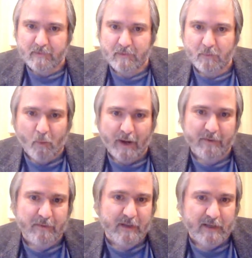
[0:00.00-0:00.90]
The whiter
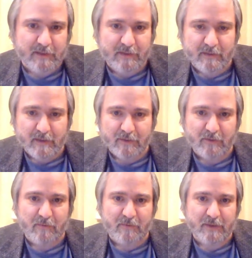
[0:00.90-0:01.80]
the ice
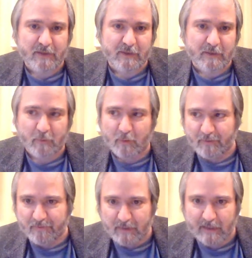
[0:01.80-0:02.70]
surface is, the more
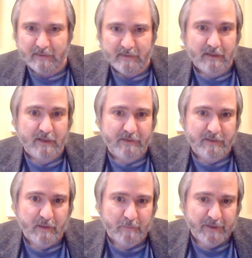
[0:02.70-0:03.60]
reflectance, the higher the
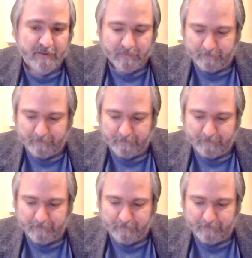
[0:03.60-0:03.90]
albedo.